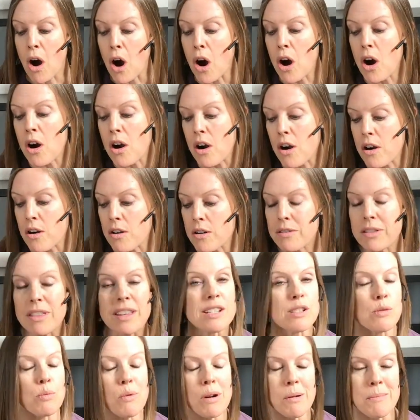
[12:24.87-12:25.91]
are
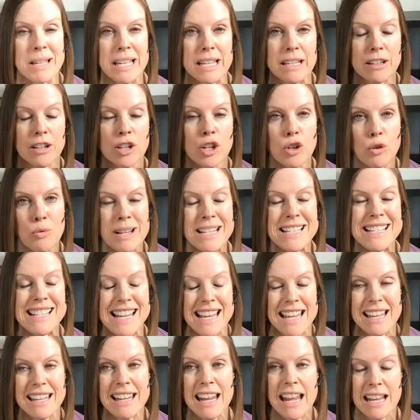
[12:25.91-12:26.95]
this woman who is
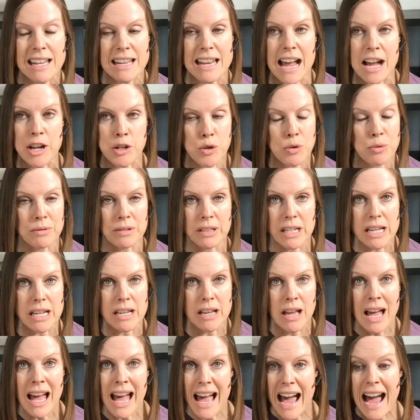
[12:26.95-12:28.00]
in a naturally